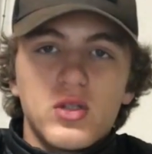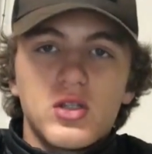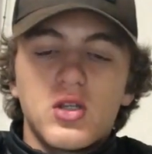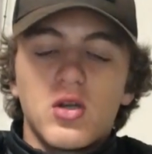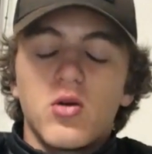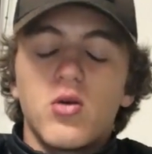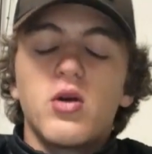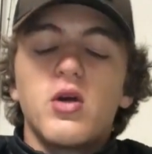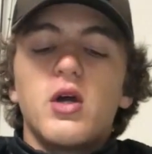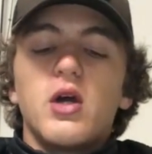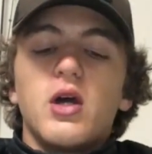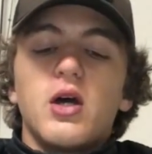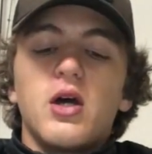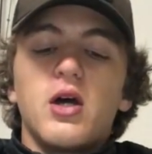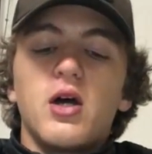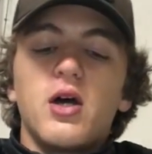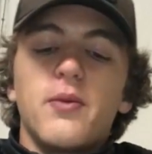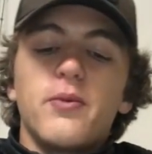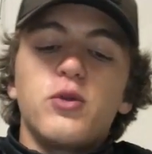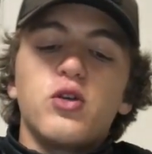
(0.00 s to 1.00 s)
So
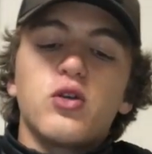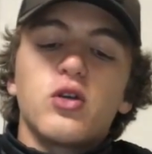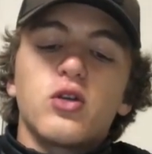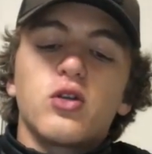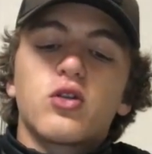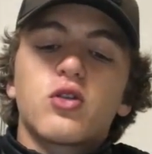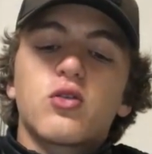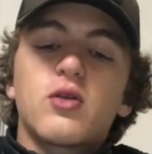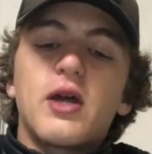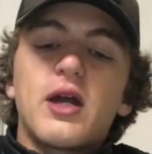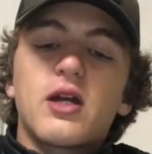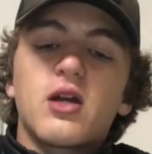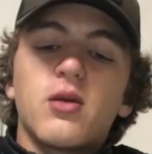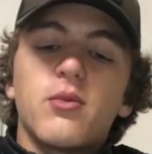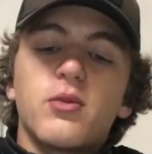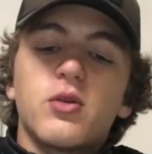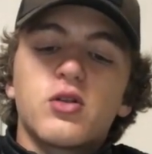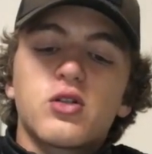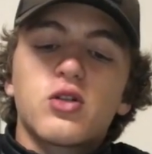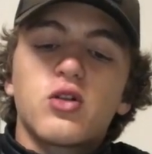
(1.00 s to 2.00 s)
um, you can crack
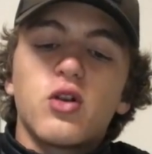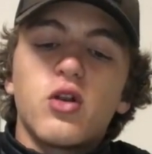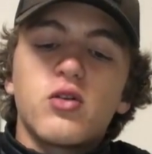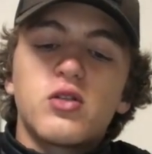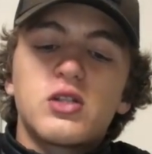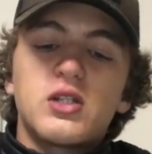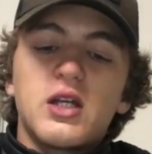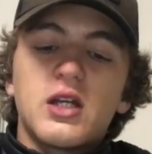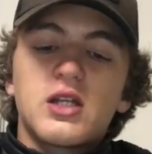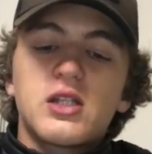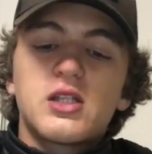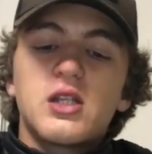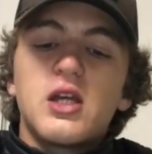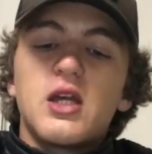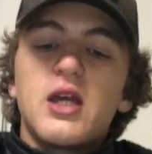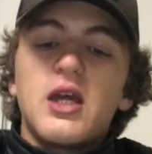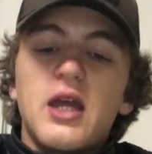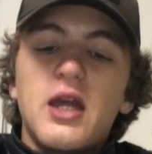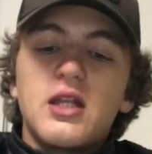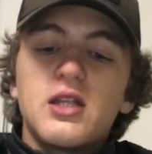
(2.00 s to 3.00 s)
them, there's glow sticks
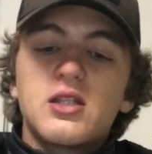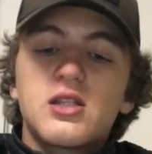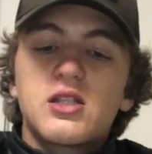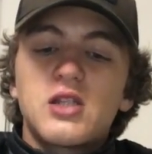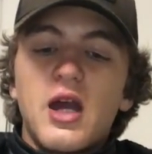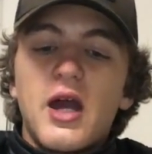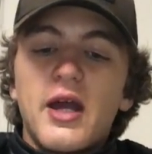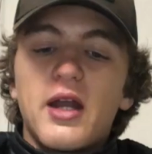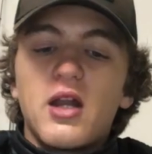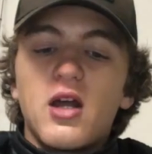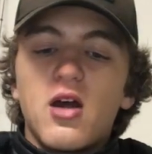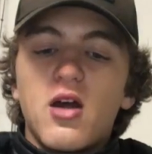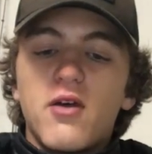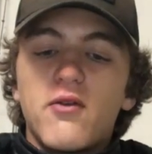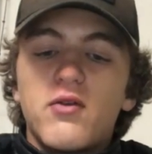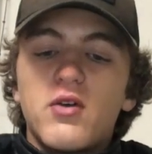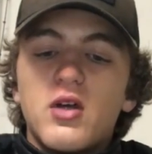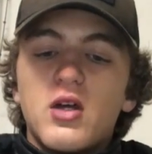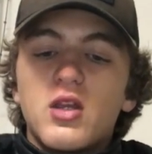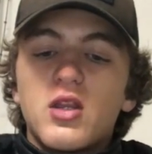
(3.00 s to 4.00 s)
inside
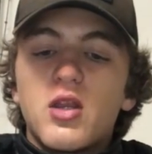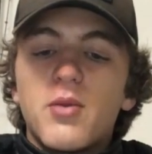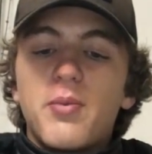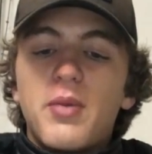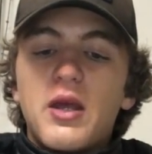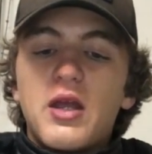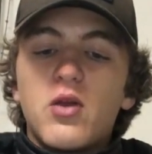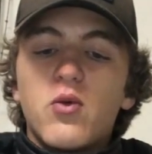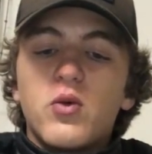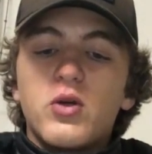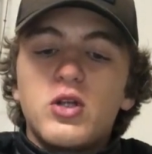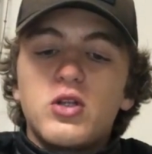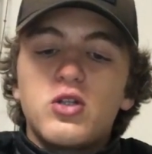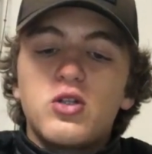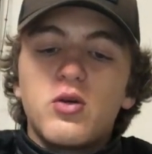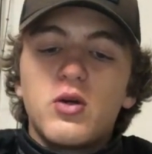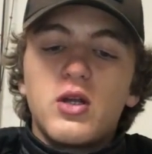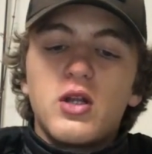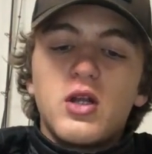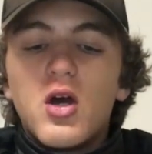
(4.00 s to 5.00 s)
of the bait when you
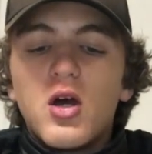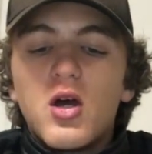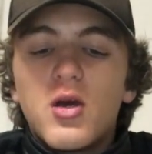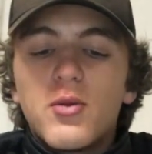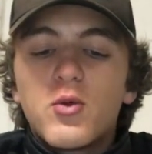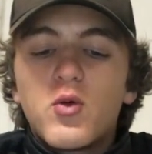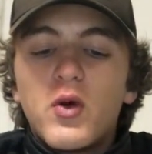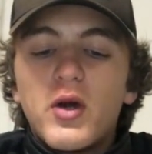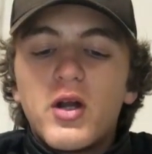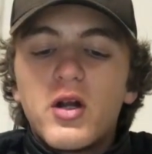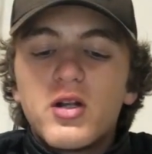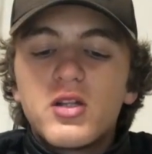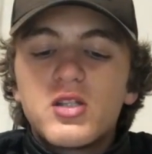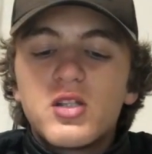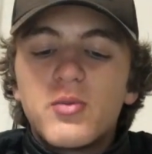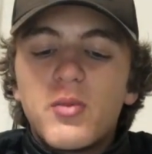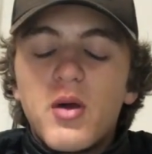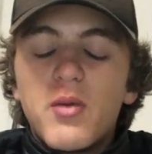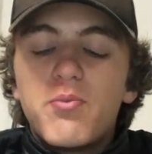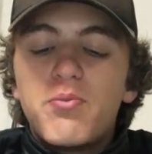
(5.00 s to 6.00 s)
do it. Um, quite
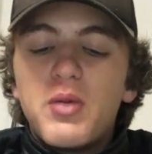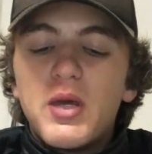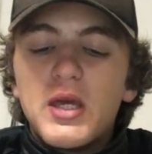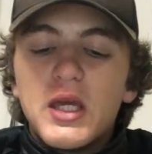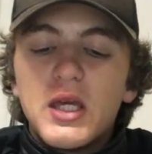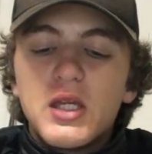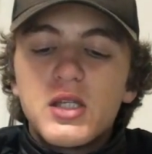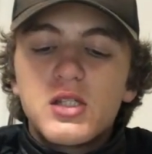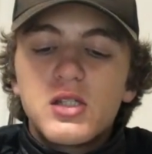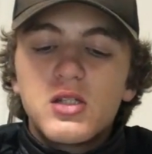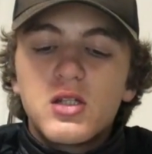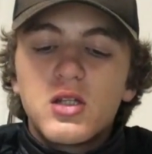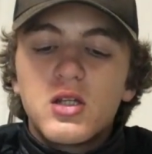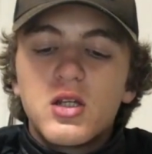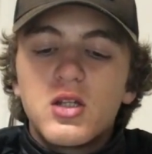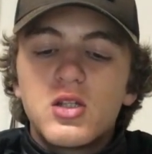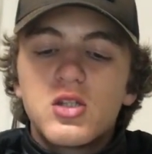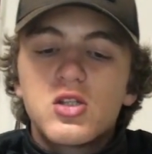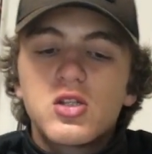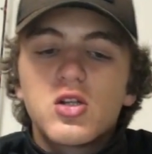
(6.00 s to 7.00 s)
honestly, my biggest
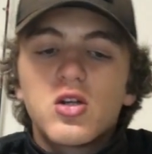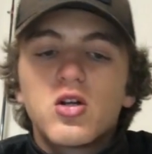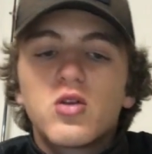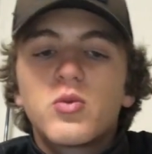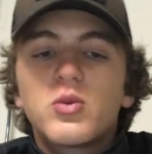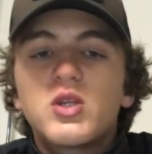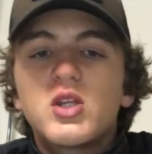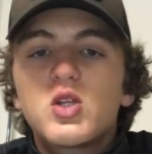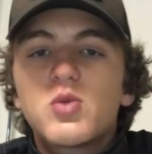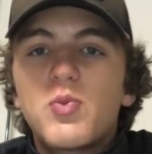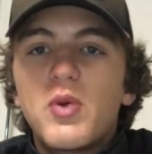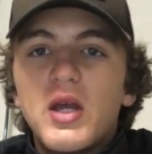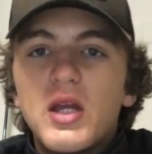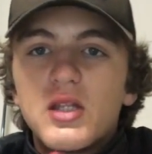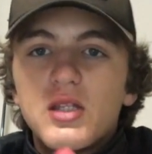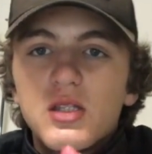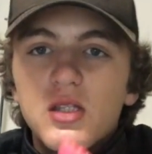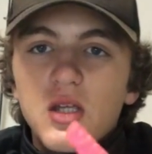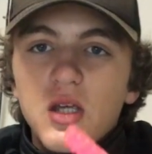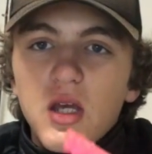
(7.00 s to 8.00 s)
concern with these
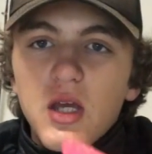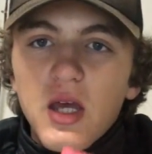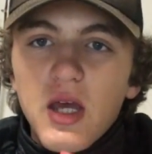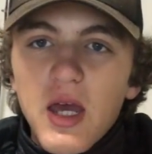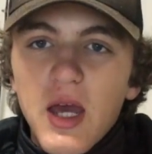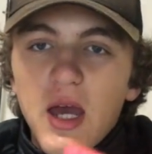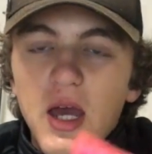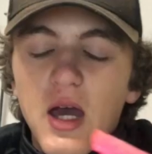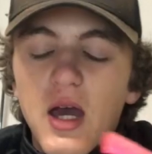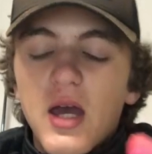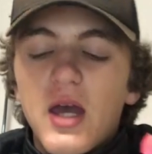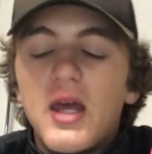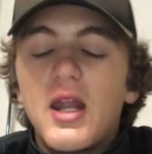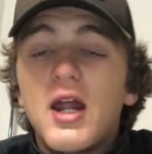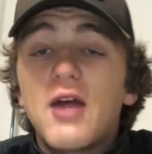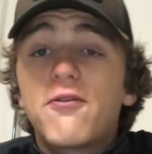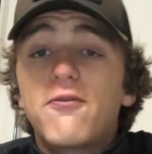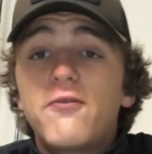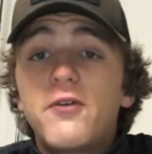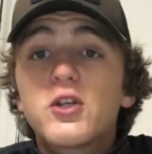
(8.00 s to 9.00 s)
baits, uh, and
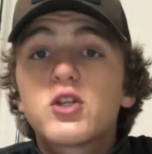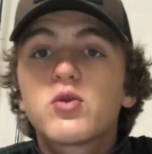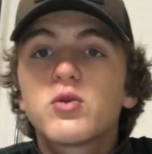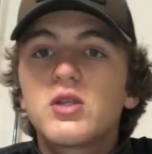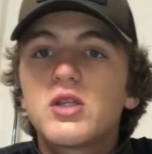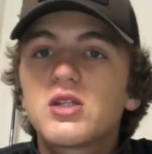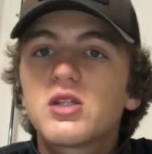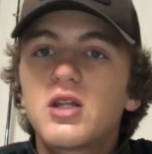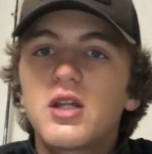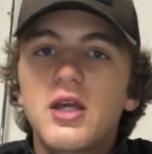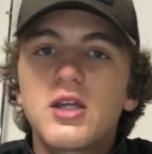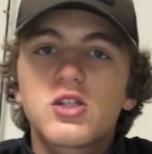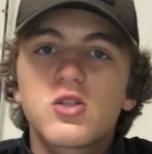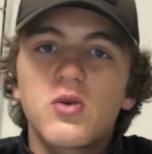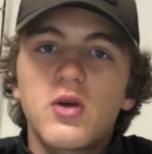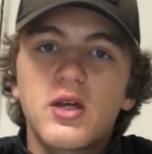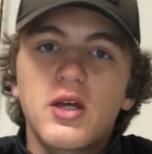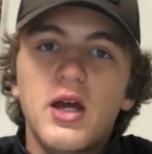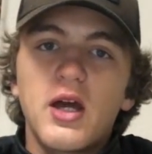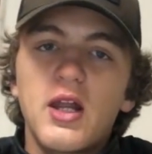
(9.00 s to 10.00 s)
I fished with these today, so
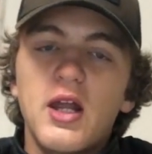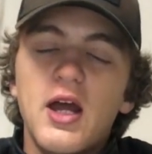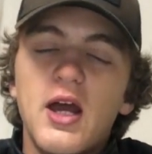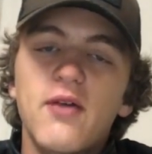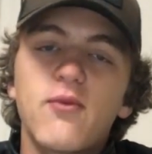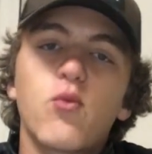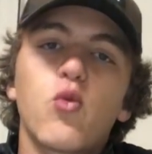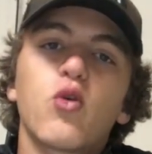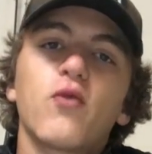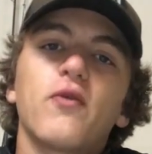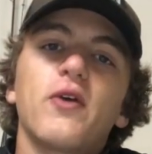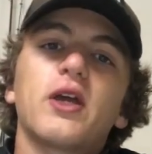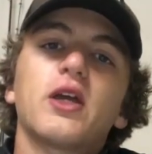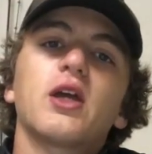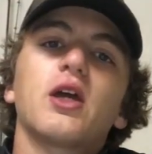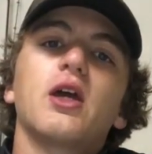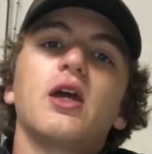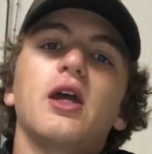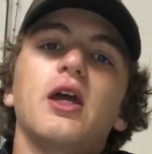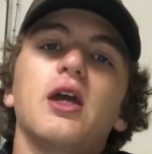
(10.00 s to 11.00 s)
I kind of have more of
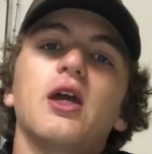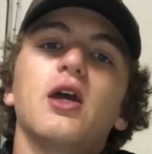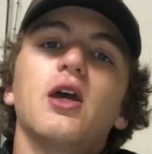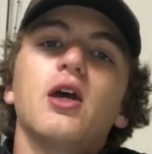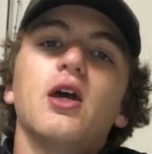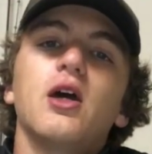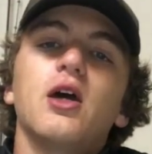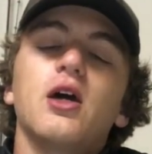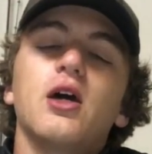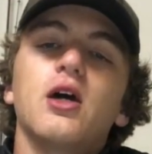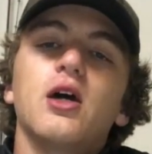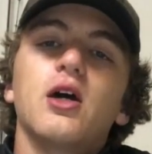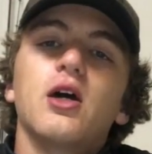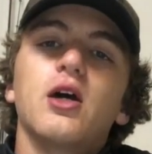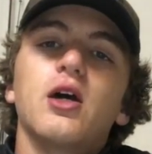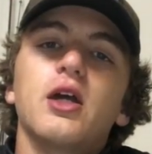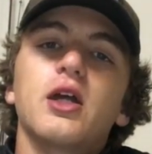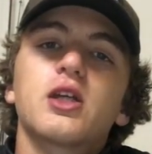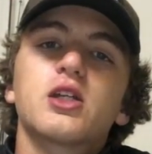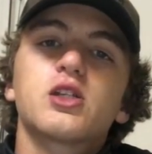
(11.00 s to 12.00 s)
like a
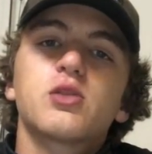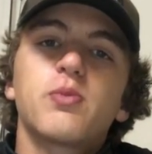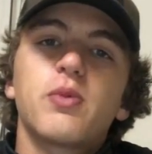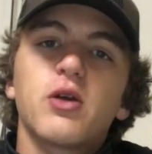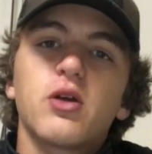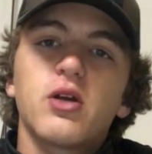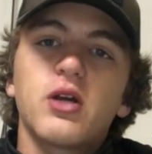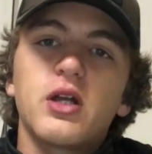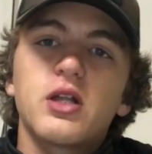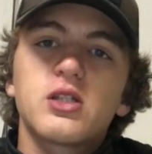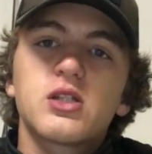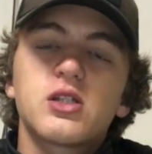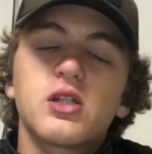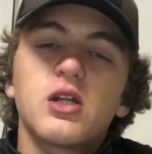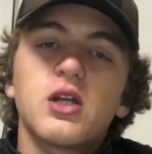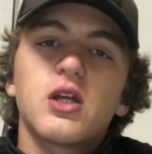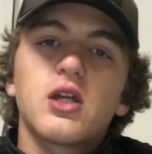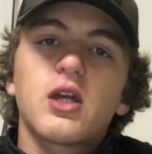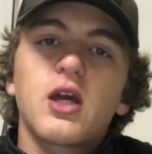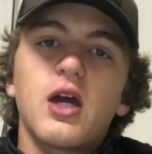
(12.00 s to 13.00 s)
uh, experienced
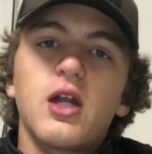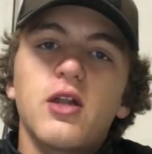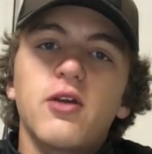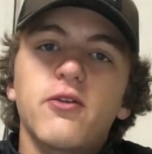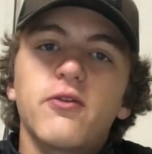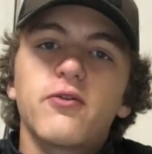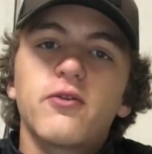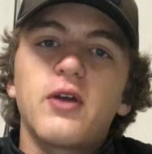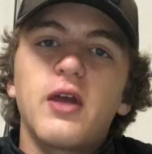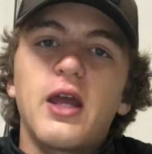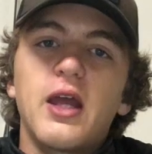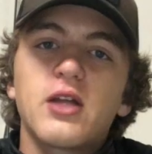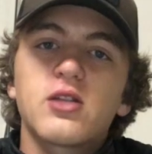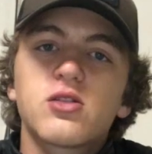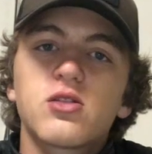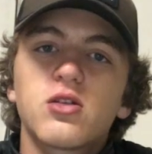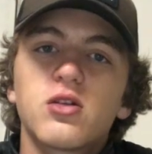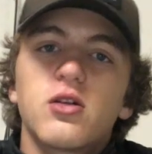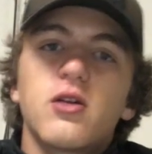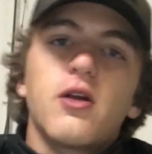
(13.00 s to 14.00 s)
kind of
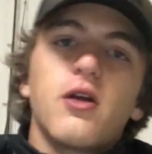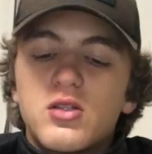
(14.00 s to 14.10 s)
answer.